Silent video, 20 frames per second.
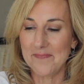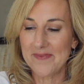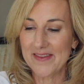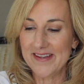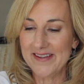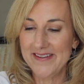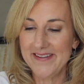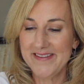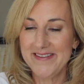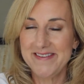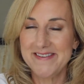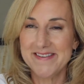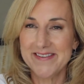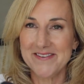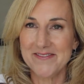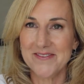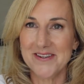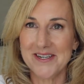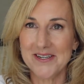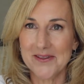this is
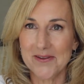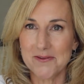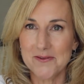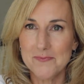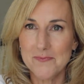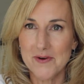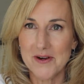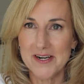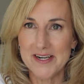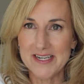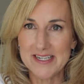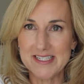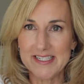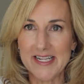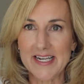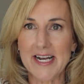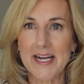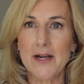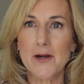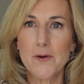just one of those products
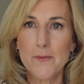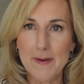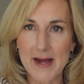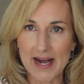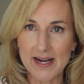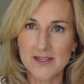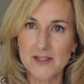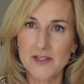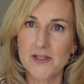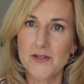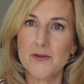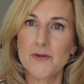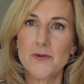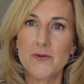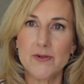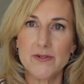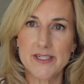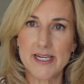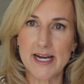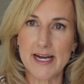that I go back to
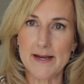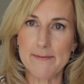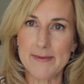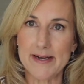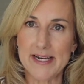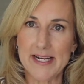time